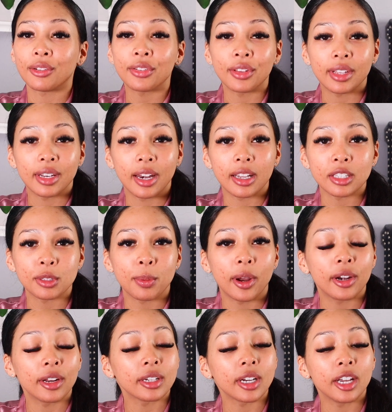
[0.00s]
for the next
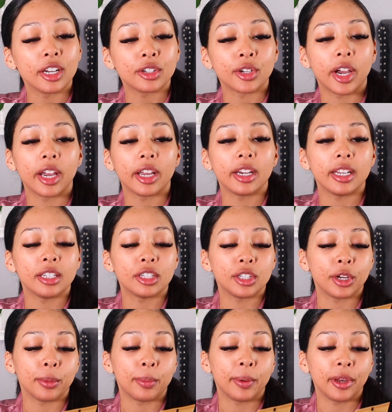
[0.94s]
product I tried is
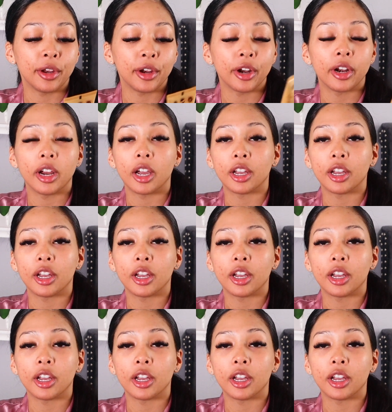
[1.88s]
their Pure